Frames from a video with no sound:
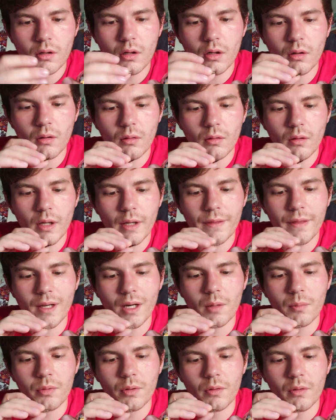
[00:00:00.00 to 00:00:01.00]
Oh, I thought
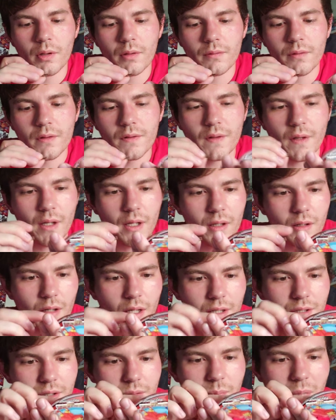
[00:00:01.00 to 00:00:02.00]
I broke it for a second.
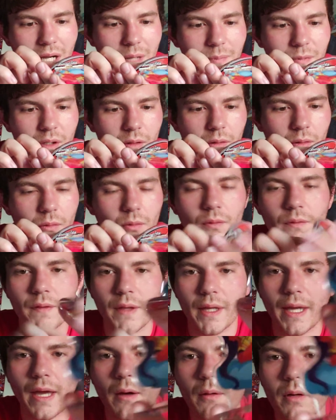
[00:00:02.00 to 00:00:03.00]
I just popped the little
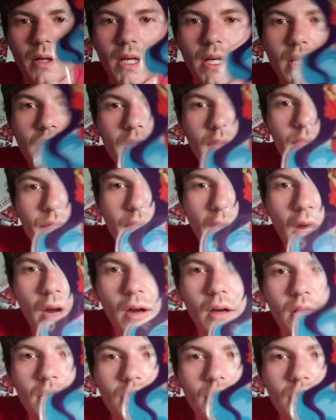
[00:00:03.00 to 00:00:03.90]
thing out. There.